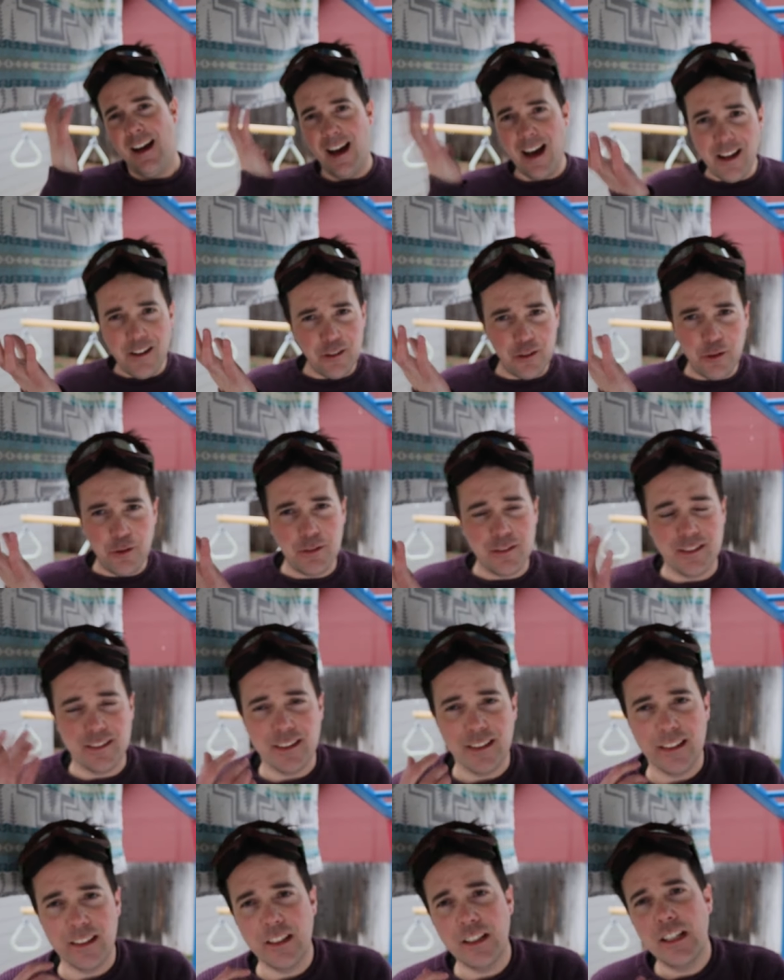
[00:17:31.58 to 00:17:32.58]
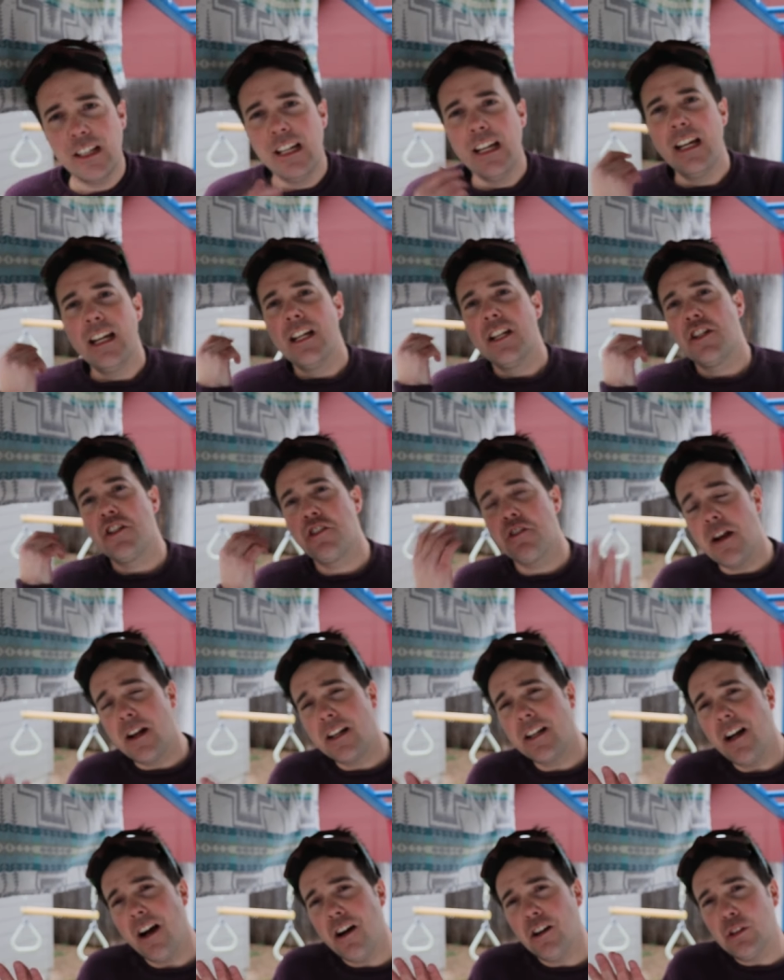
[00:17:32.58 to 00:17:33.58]
I don't know what to tell you.
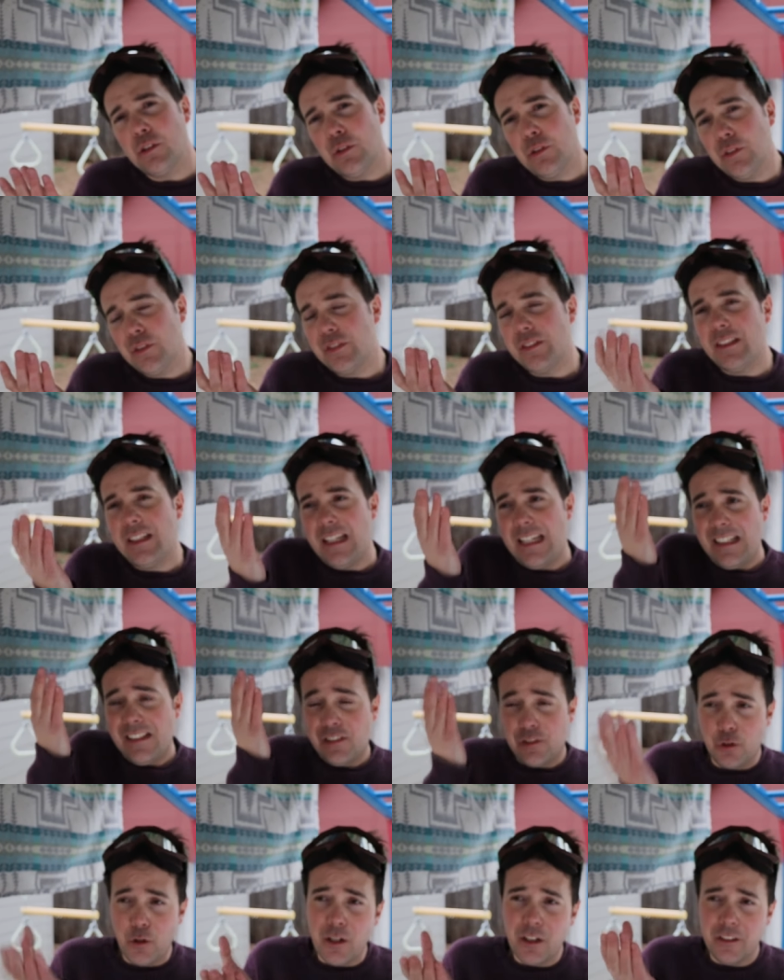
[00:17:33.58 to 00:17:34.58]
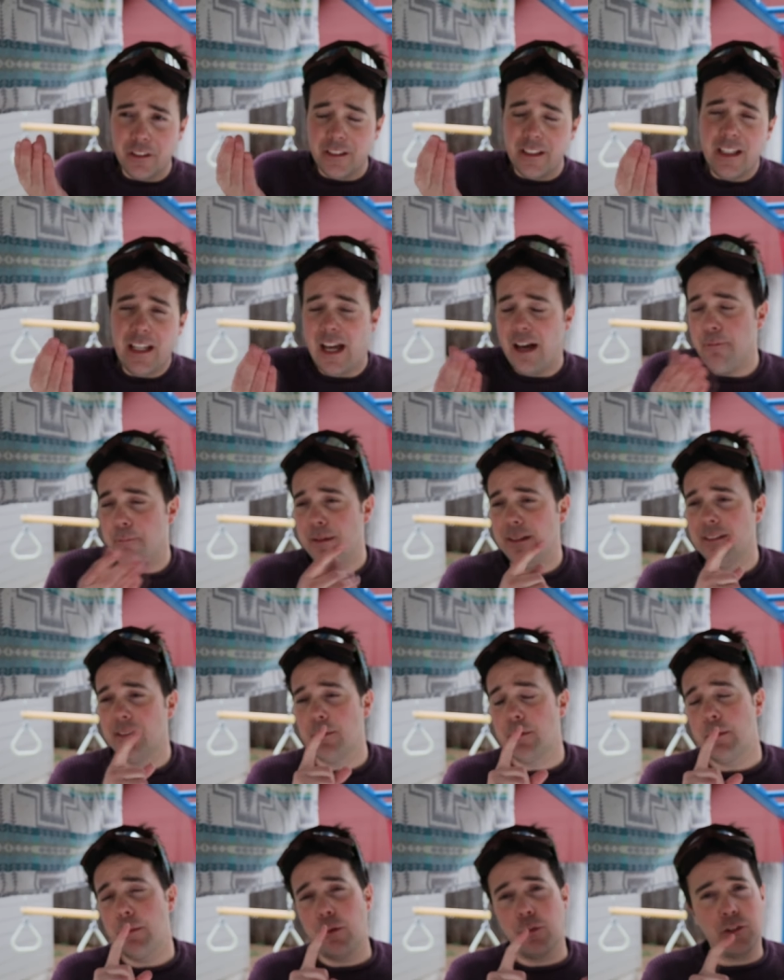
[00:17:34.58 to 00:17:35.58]
Shred goggles historically have been
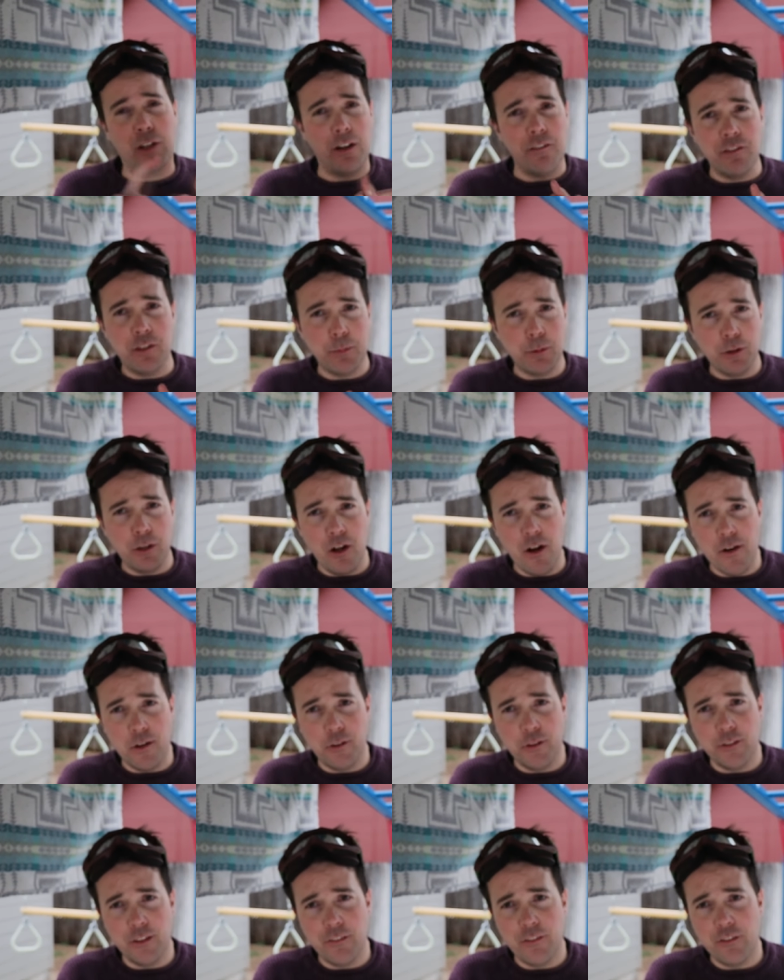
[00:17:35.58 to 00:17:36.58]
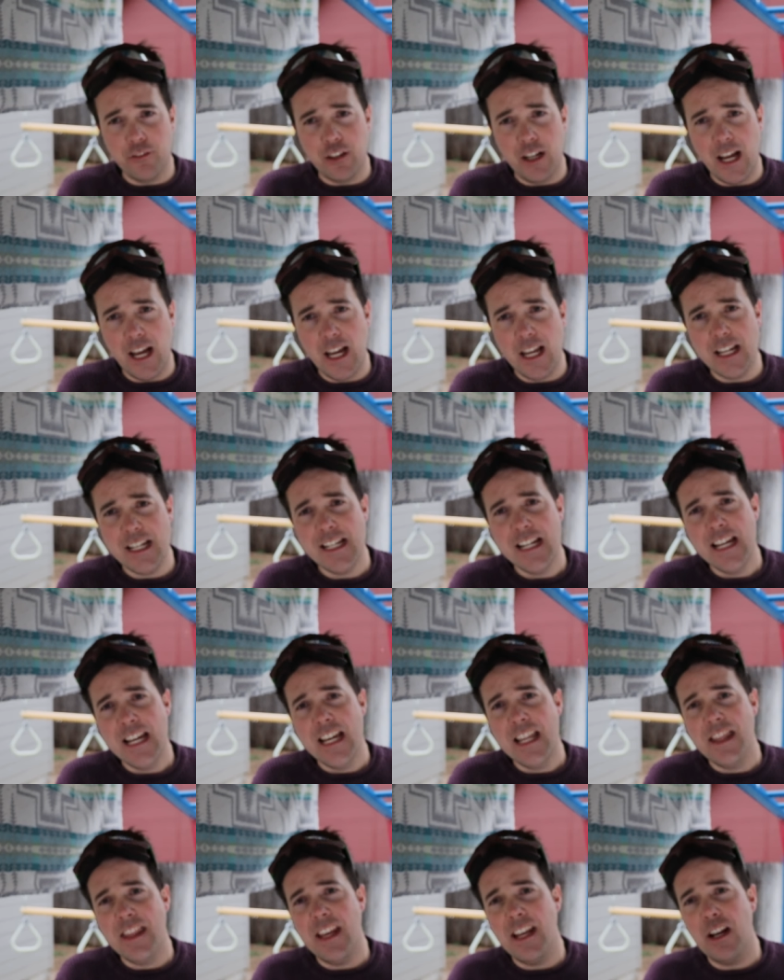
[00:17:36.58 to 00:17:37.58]
some of the most comfortable goggles I've ever had.
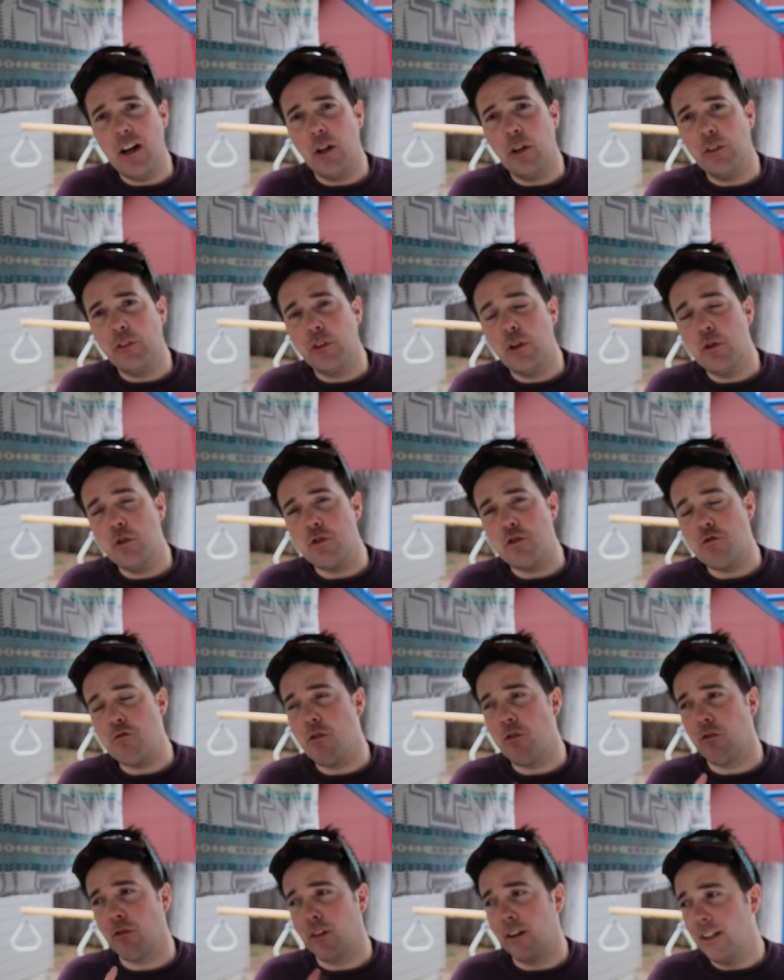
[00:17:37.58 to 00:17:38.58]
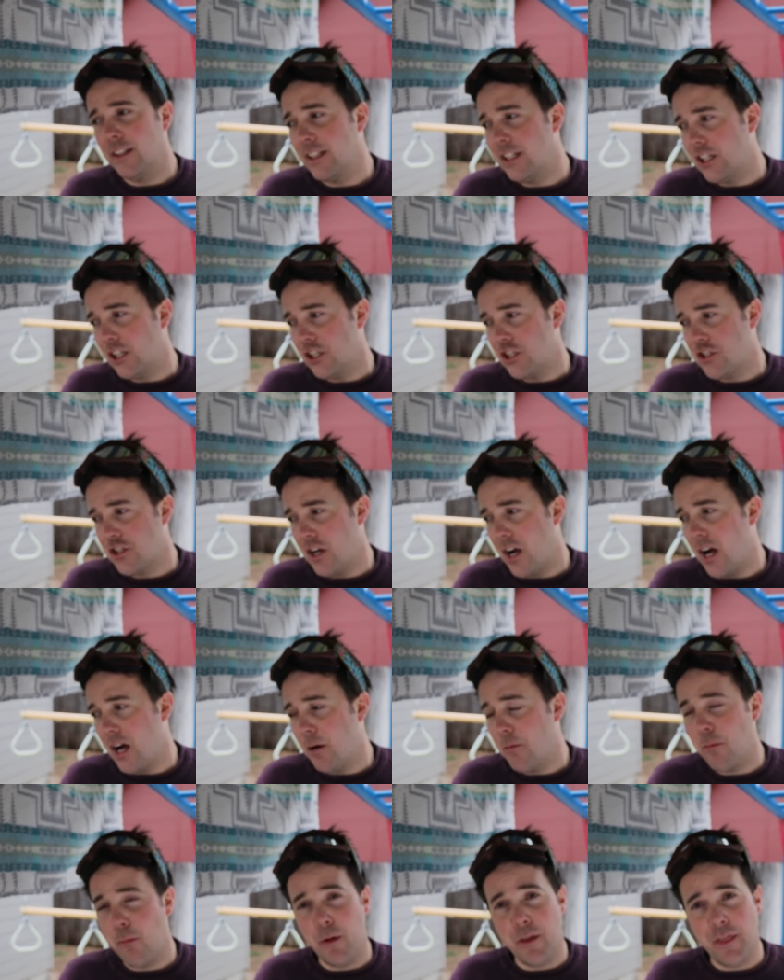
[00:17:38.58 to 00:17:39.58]
They also do a really good
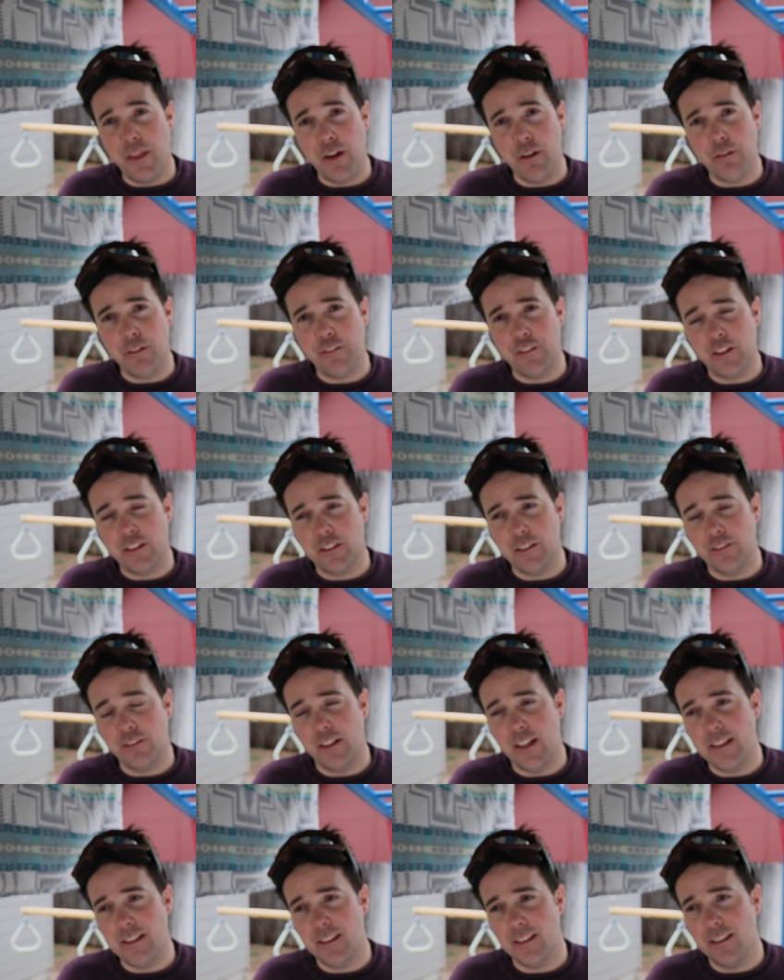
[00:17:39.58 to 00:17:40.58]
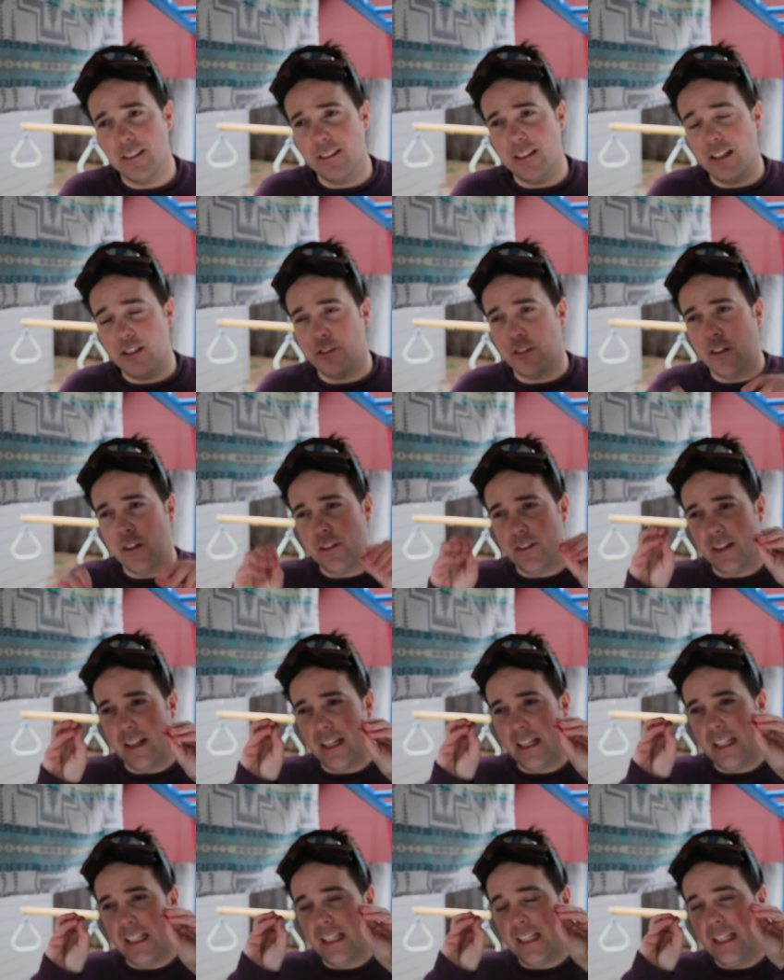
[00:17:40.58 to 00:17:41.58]
job with their reflective lenses as far as
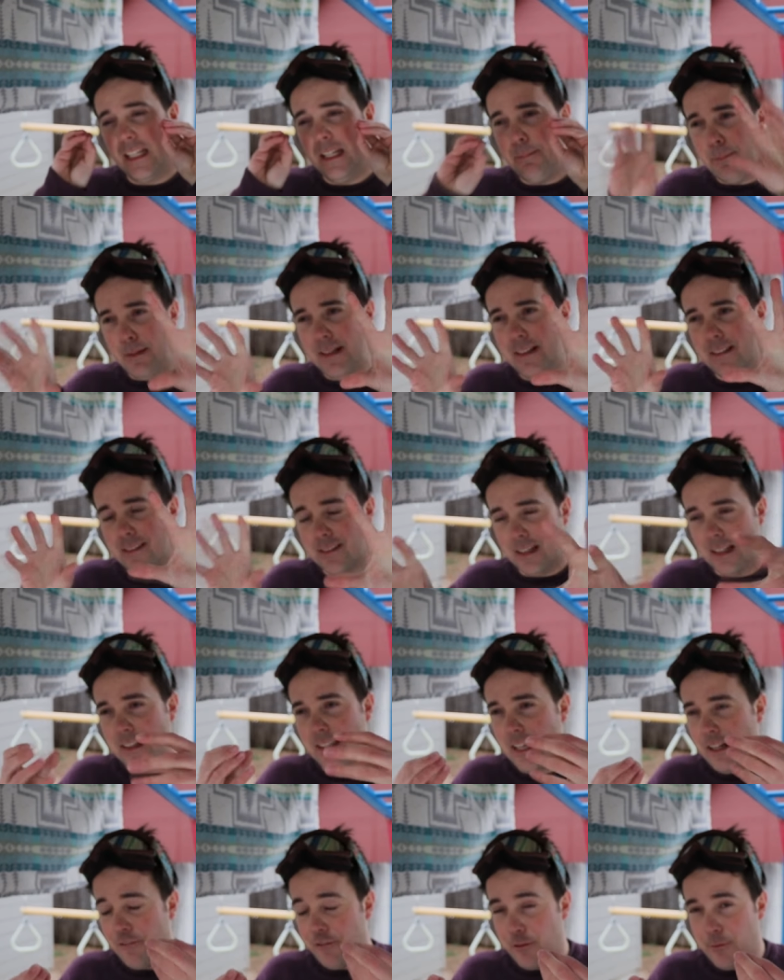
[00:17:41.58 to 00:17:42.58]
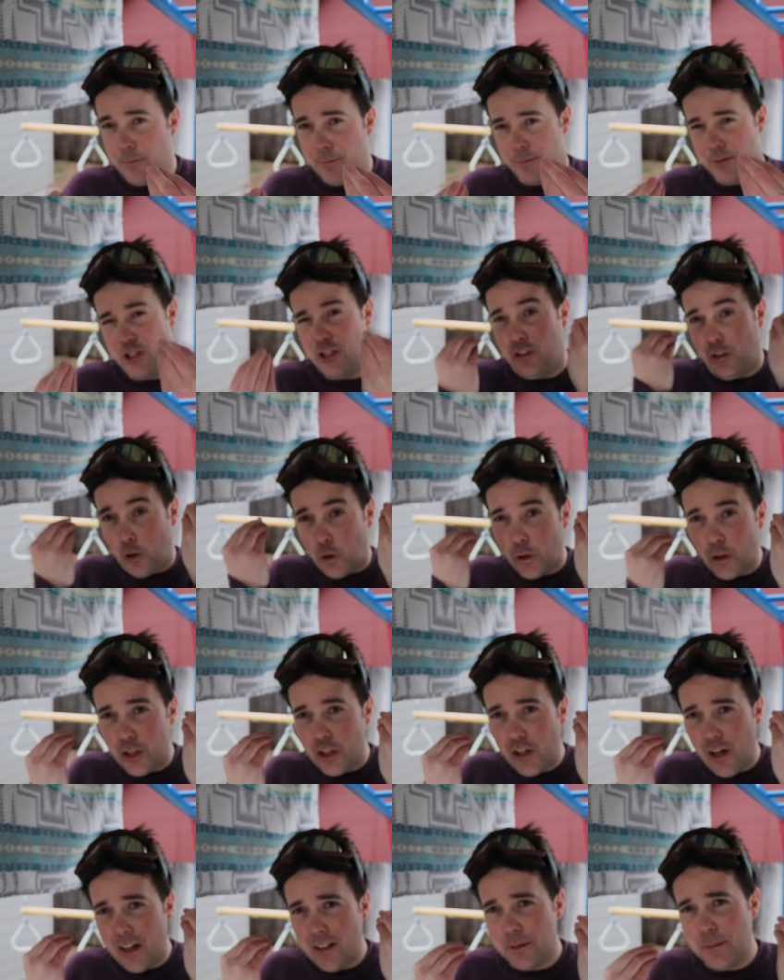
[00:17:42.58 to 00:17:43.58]
like keeping sunlight from just
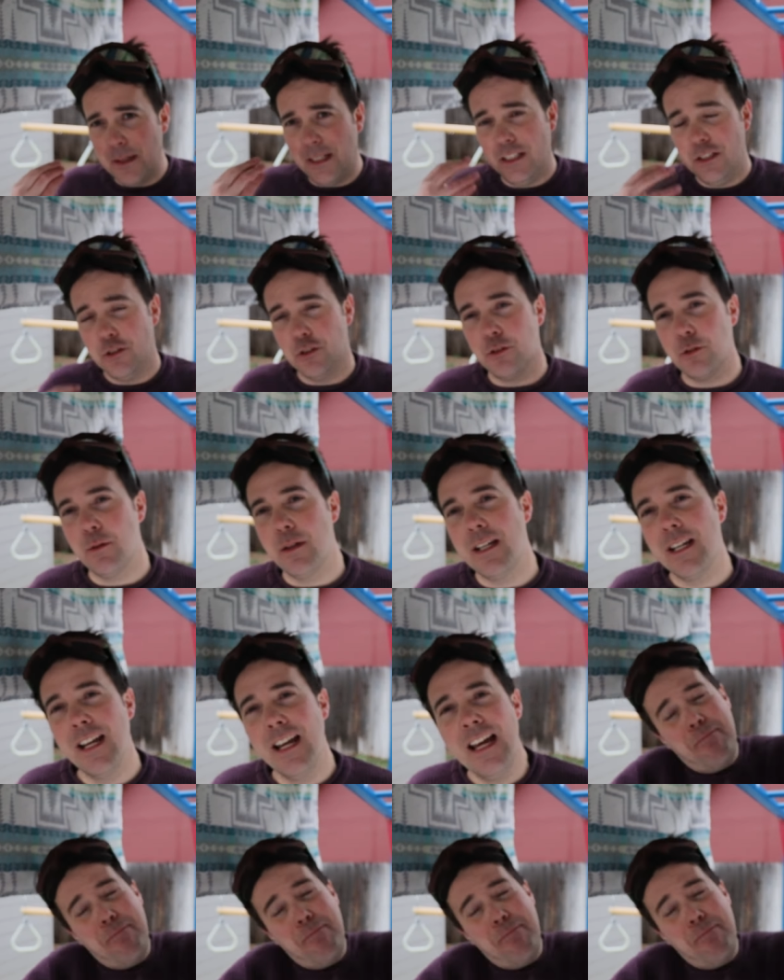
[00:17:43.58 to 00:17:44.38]
hurting your eyes and making you squint.